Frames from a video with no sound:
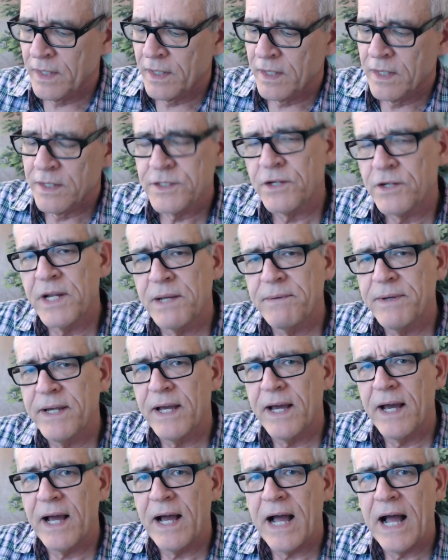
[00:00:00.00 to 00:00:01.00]
so, Demi,
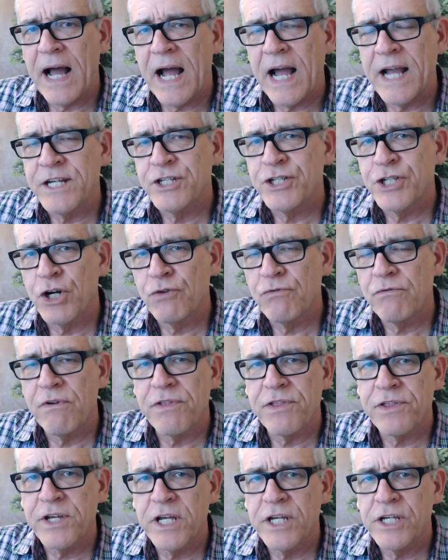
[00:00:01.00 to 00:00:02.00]
I don't
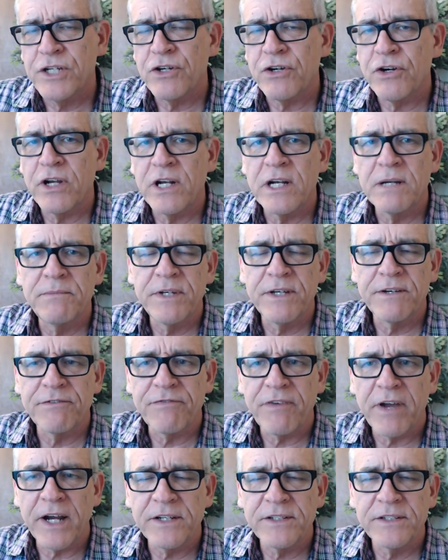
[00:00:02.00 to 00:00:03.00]
think you're going to be
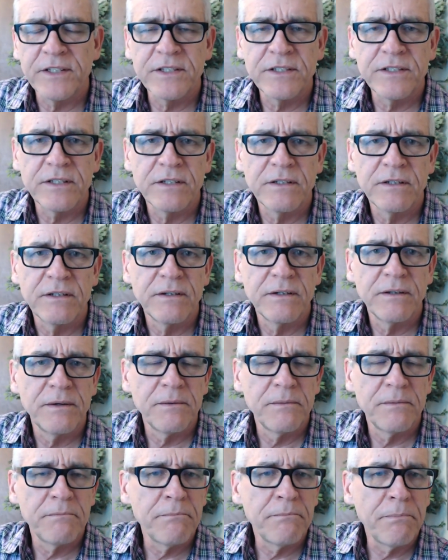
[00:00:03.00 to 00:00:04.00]
affected
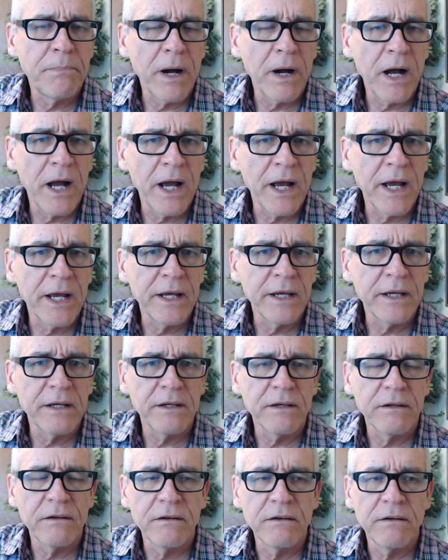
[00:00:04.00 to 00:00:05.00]
by
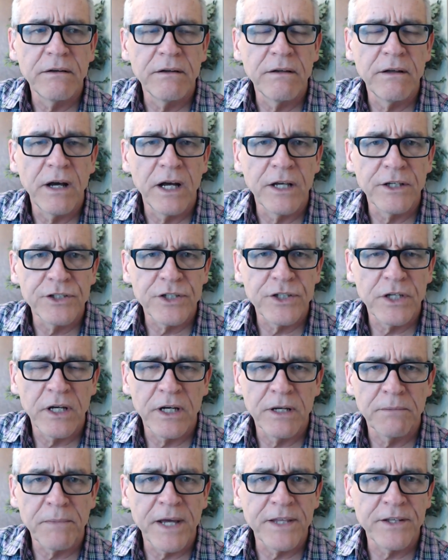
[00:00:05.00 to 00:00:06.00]
us,
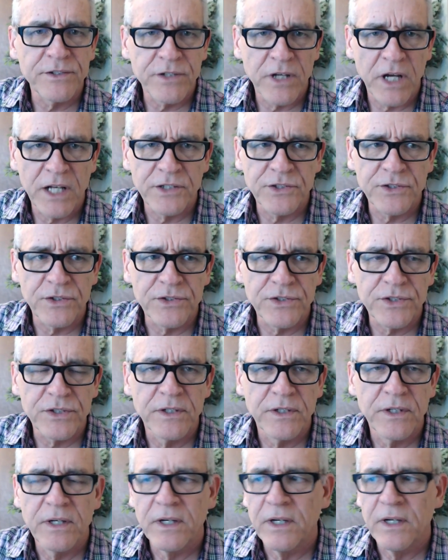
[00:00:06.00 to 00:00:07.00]
uh, by the tonsils.
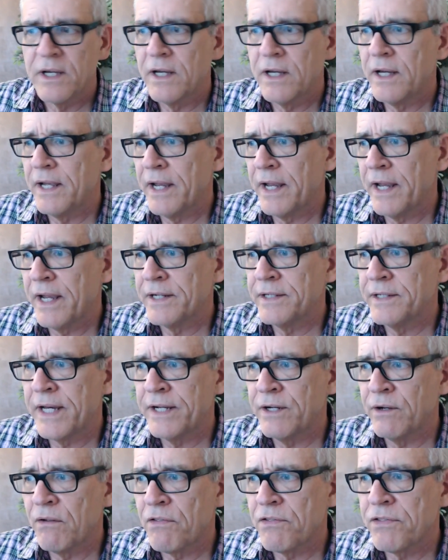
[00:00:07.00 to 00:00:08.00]
And I
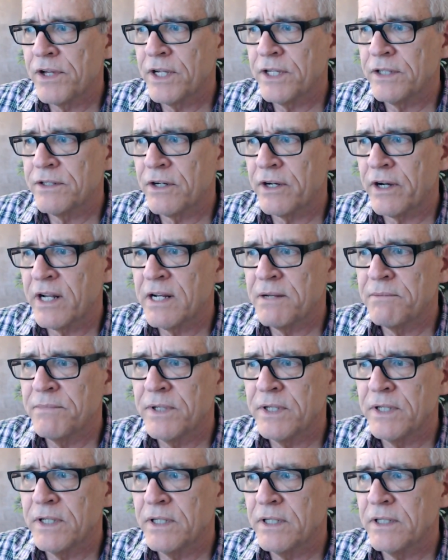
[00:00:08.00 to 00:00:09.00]
don't think they're going to
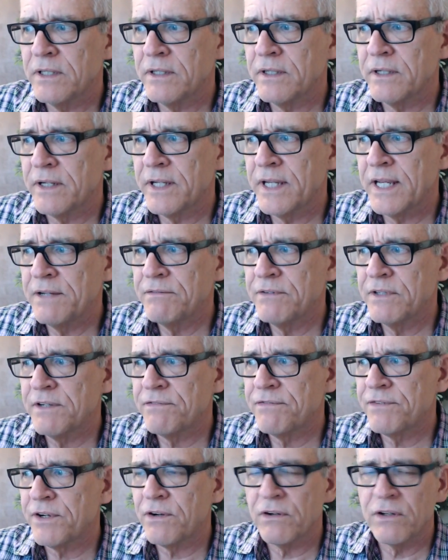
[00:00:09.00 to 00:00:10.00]
be, even
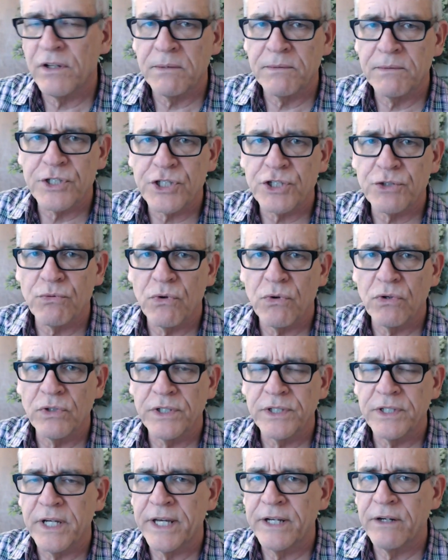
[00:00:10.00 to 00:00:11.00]
if they're a little bit
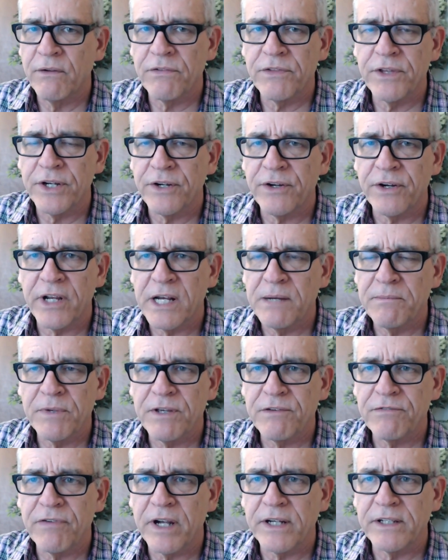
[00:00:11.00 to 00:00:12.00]
swollen, I don't think you're going to be
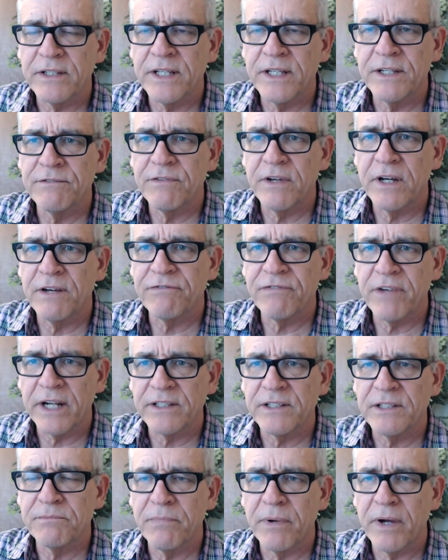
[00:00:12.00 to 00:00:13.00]
affected,
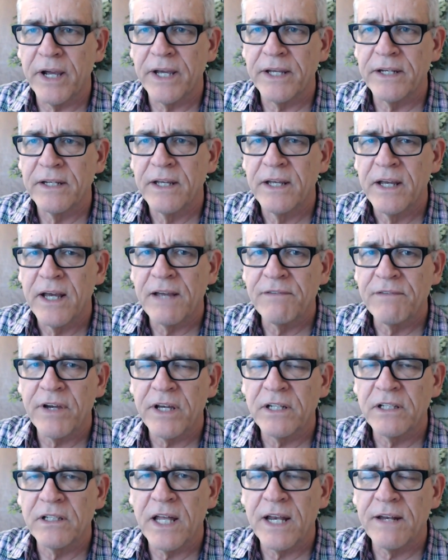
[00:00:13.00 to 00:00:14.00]
affected by it. I've
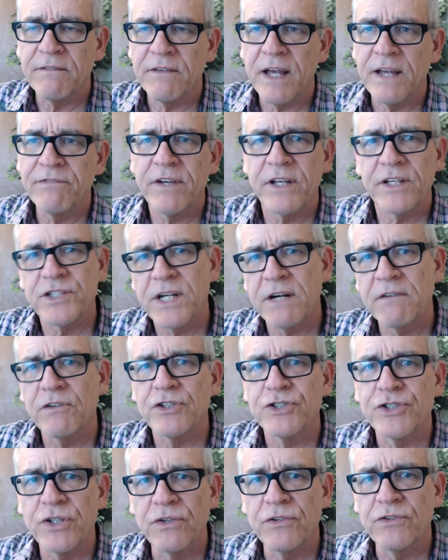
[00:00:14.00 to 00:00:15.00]
had a lot of, I've had several
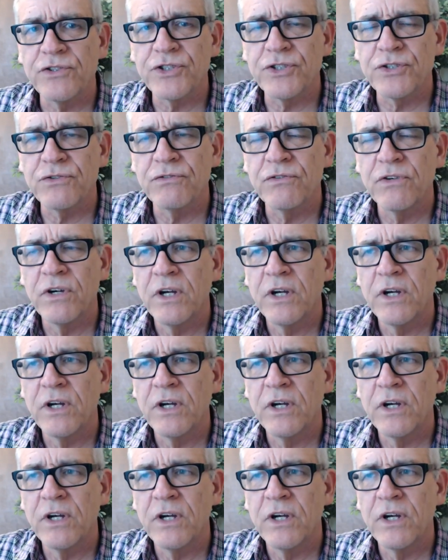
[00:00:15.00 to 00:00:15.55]
students who